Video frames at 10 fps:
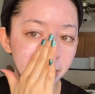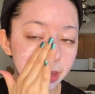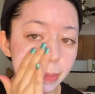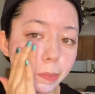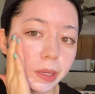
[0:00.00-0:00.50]

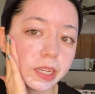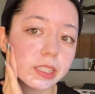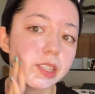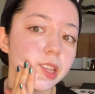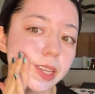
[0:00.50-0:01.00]
the
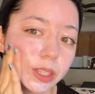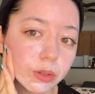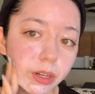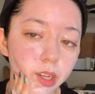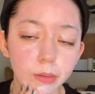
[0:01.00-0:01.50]
biggest things
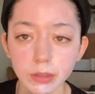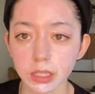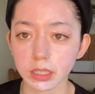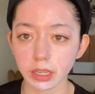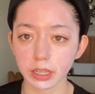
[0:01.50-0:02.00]
when it comes to
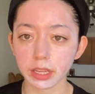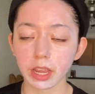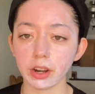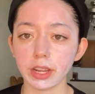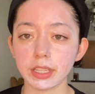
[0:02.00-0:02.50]

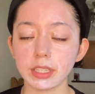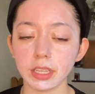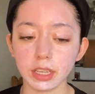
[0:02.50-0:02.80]
skincare is to